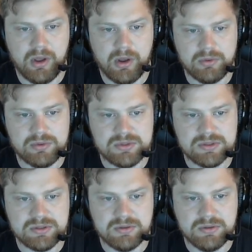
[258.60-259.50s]

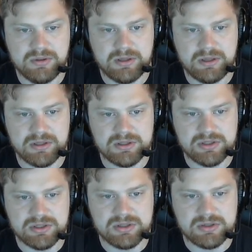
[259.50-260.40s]
host and it's
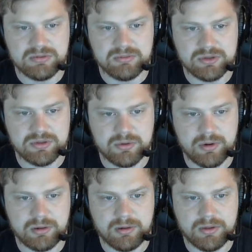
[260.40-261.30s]
just
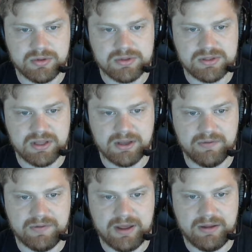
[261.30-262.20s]
directly goes to like a
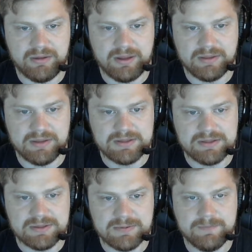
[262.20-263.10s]
file like
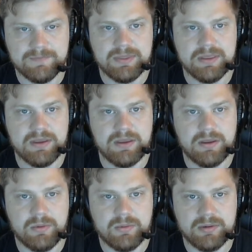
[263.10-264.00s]
this,
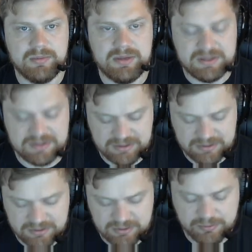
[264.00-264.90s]
what it means
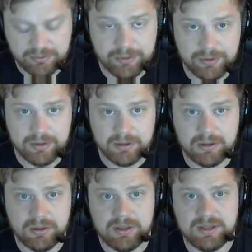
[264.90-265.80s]
is put
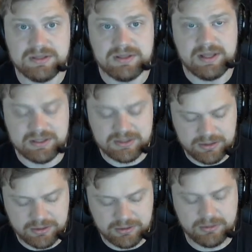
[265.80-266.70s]
a slash
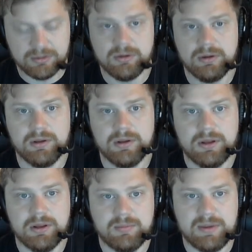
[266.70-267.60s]
here,
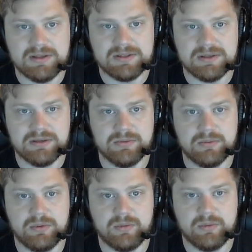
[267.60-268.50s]
paste in
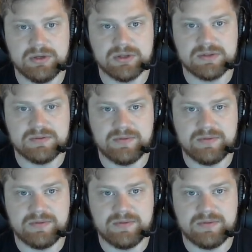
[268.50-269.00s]
what we just